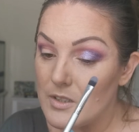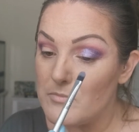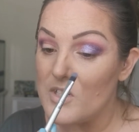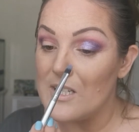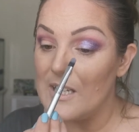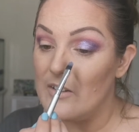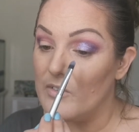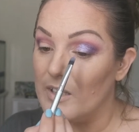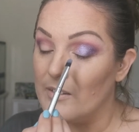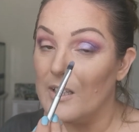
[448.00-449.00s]
I'm just
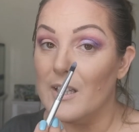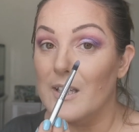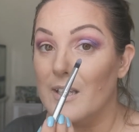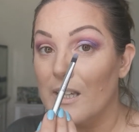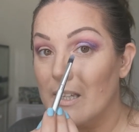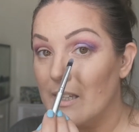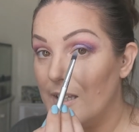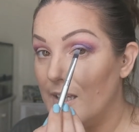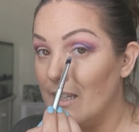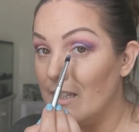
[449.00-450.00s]
leaving the
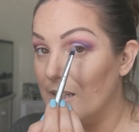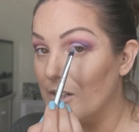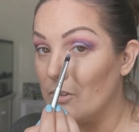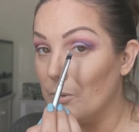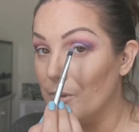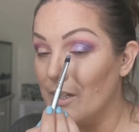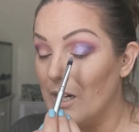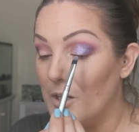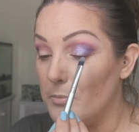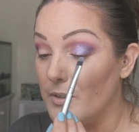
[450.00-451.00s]
inner
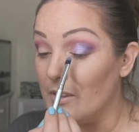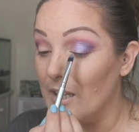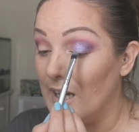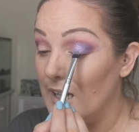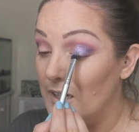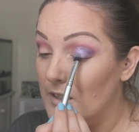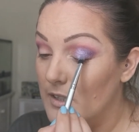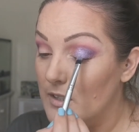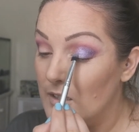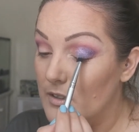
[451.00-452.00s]
corner open there
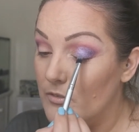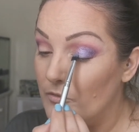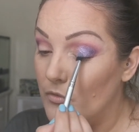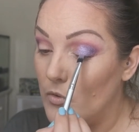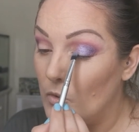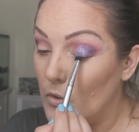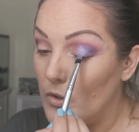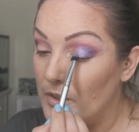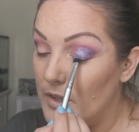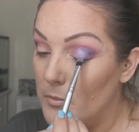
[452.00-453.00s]

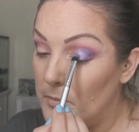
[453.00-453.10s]
for the